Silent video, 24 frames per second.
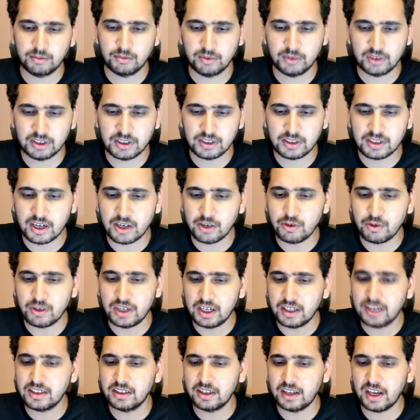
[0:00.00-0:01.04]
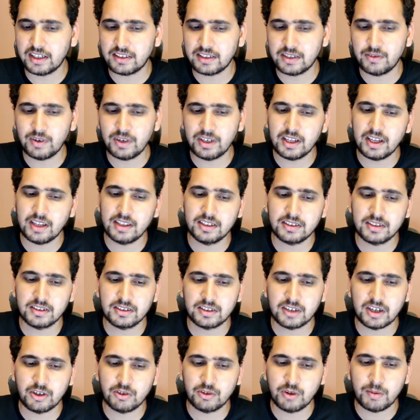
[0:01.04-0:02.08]
This is trying to read the X and Y, and this
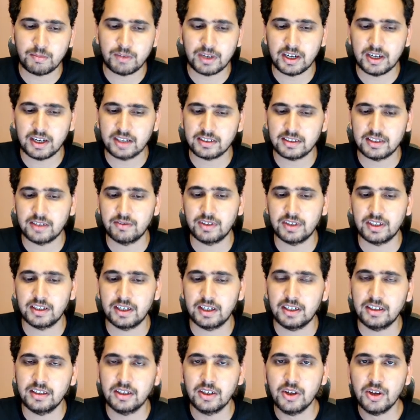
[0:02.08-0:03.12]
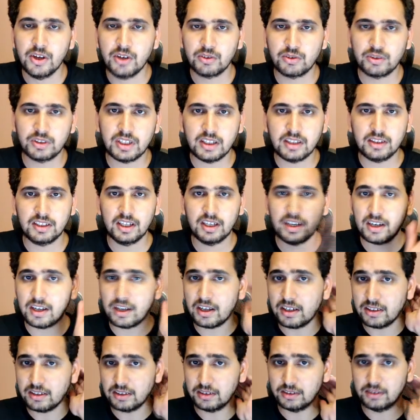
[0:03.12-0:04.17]
is trying to update X and Y, right? So there
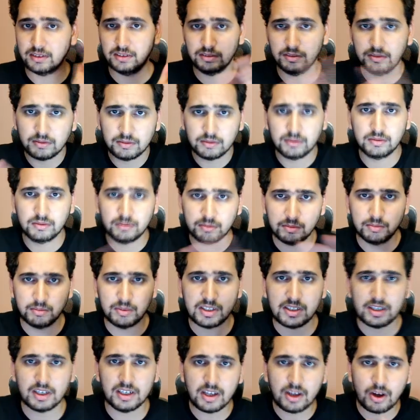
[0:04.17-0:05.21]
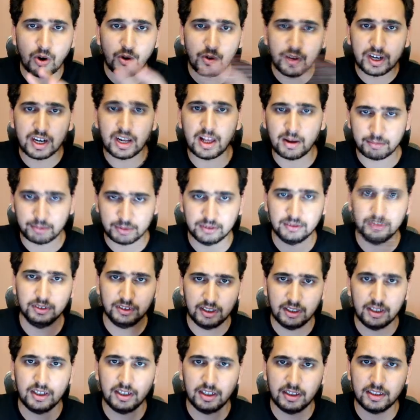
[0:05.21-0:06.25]
are basically overlap
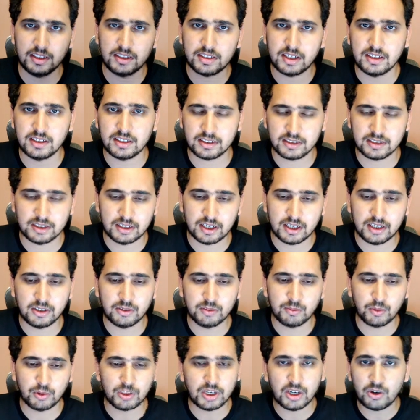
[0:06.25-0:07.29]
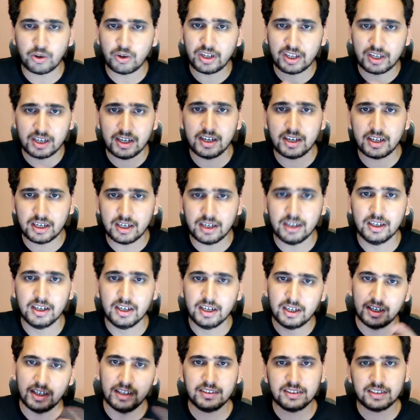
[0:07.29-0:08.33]
in this transaction, right? Both are not read,
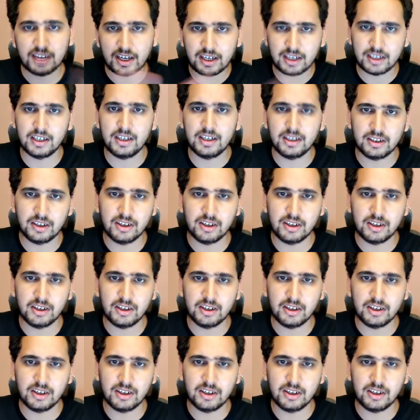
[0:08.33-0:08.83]
it's write